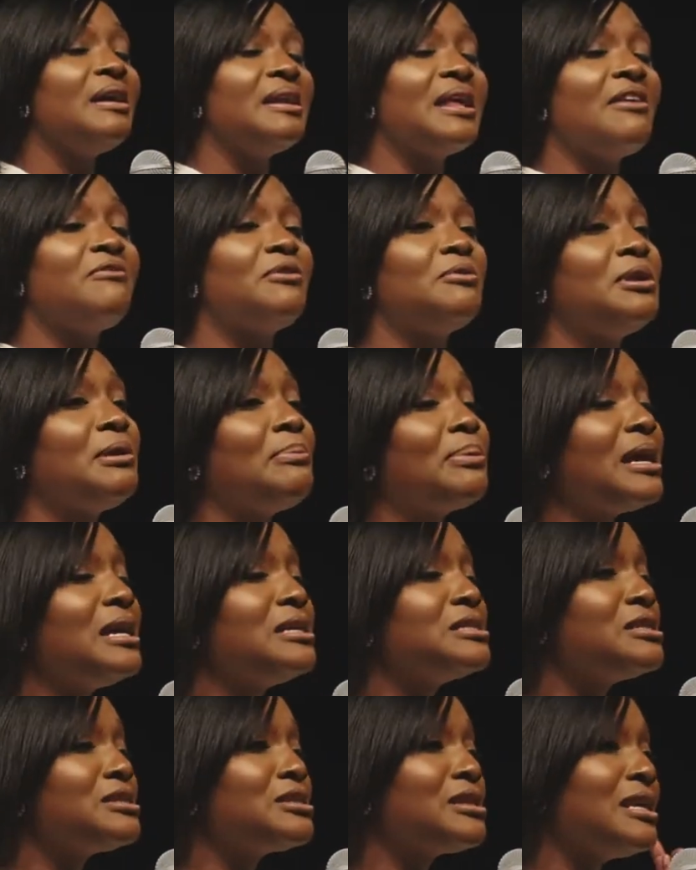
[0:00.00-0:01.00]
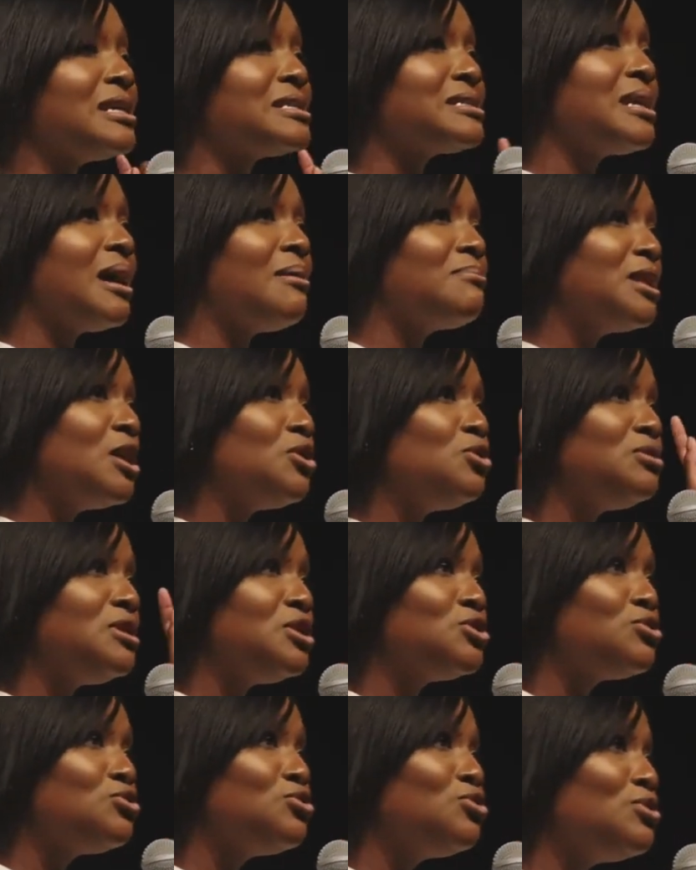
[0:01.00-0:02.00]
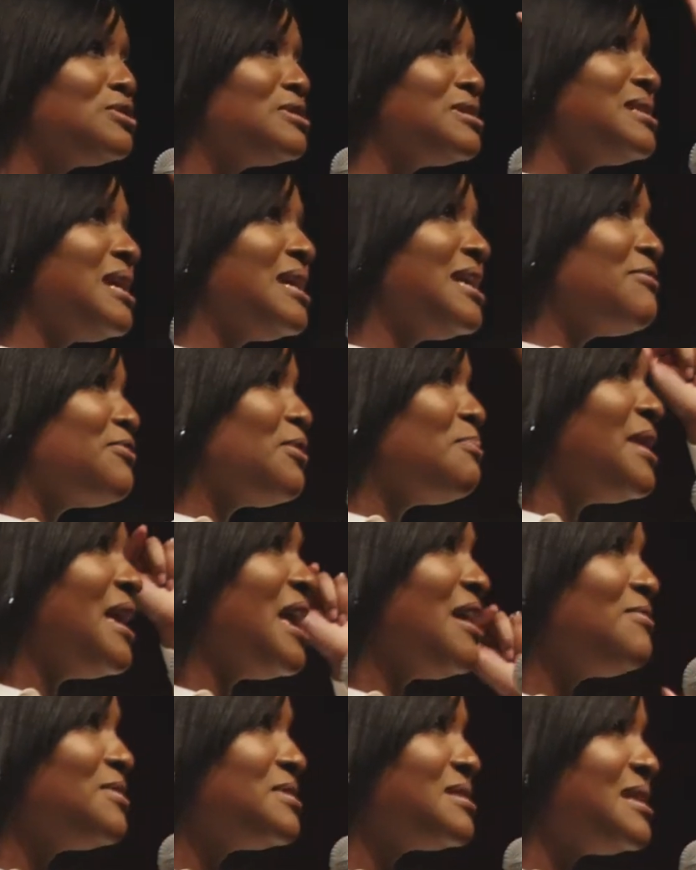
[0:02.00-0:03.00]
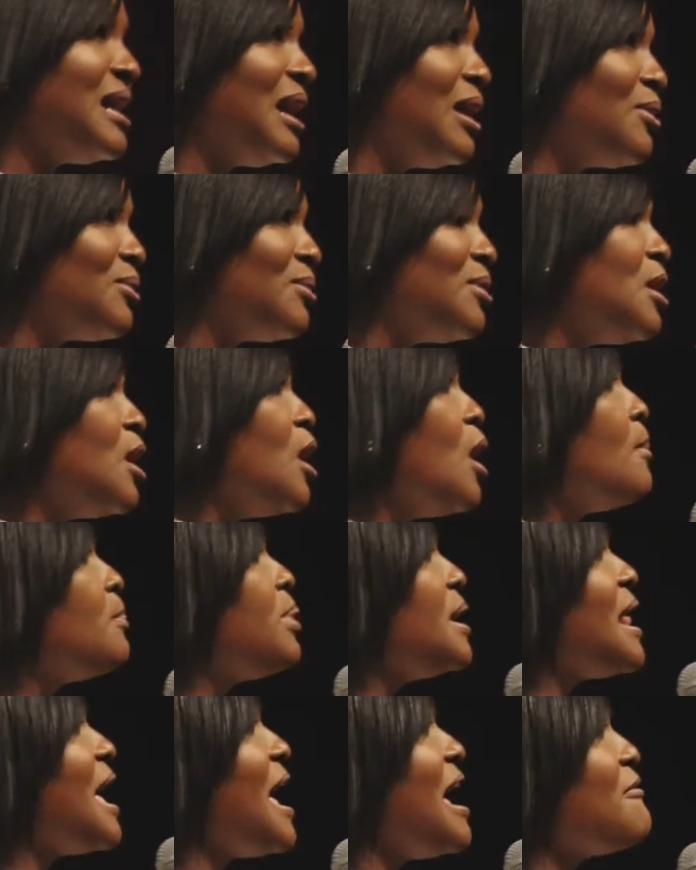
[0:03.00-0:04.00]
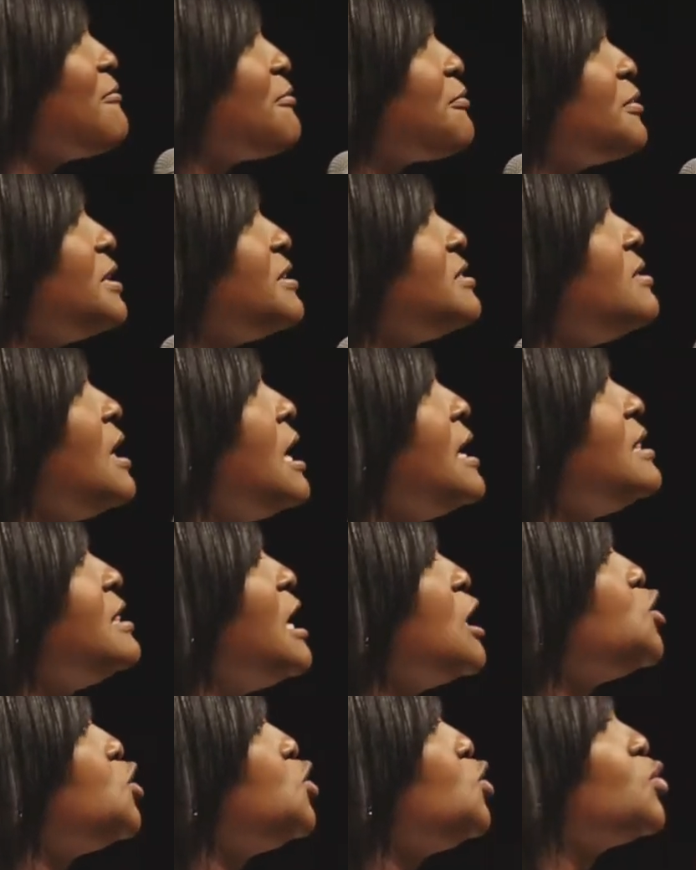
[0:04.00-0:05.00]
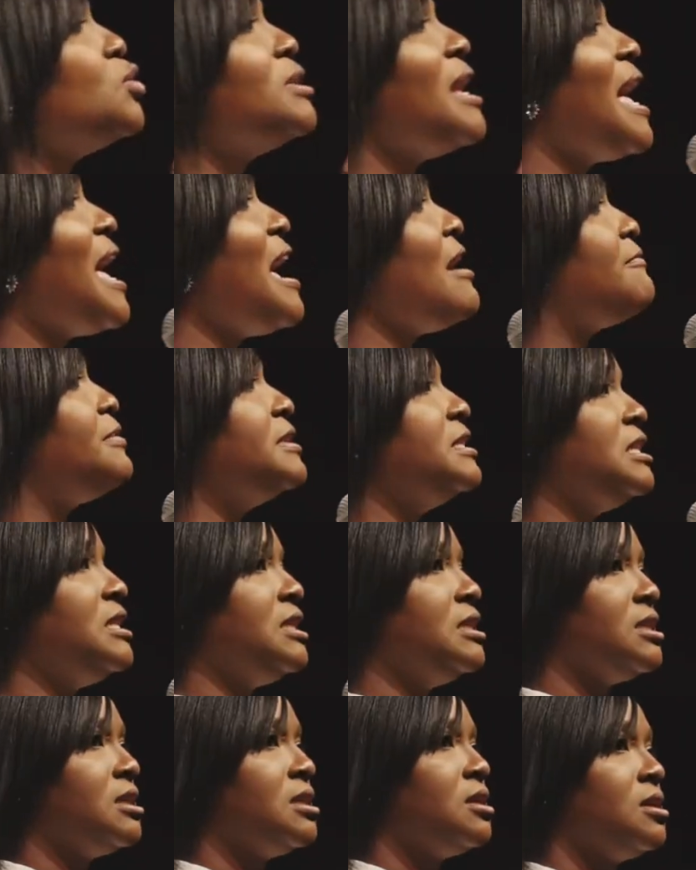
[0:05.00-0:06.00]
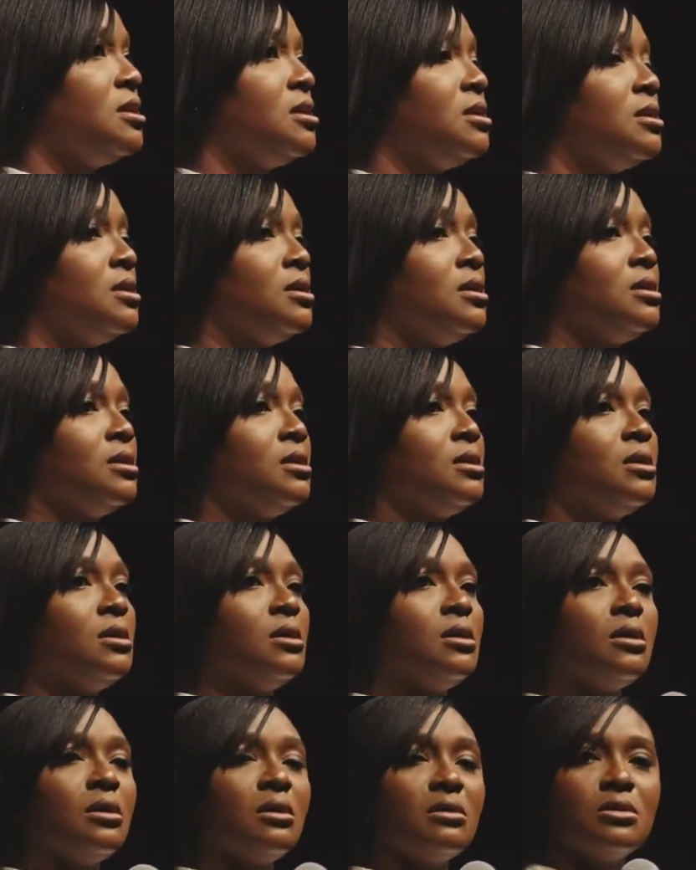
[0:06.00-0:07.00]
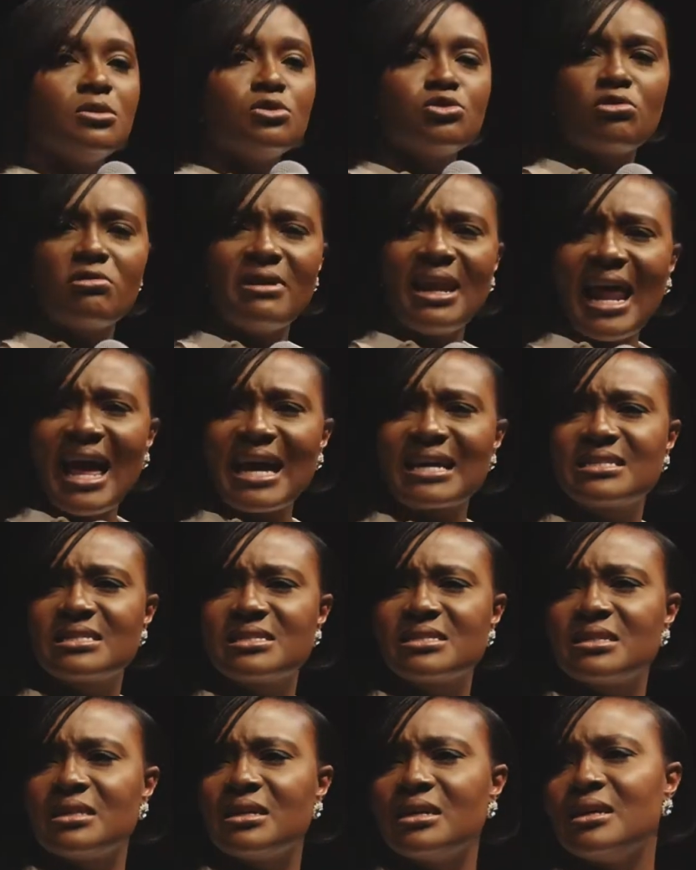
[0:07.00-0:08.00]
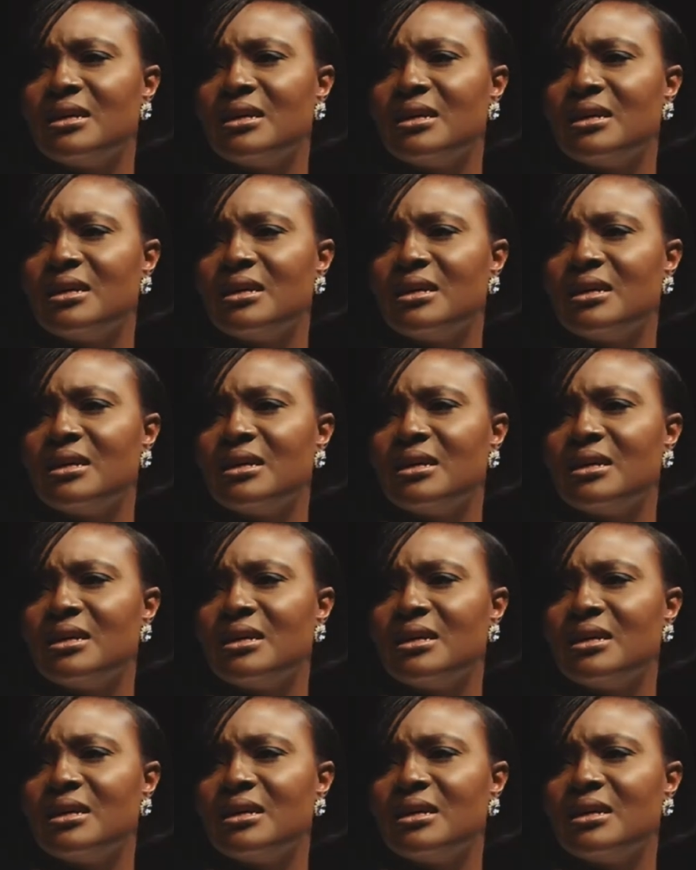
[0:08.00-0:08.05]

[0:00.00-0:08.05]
in heavenly places, so there's something that you need to do to take it from the heavens down. But everything that you could ever need. So relax.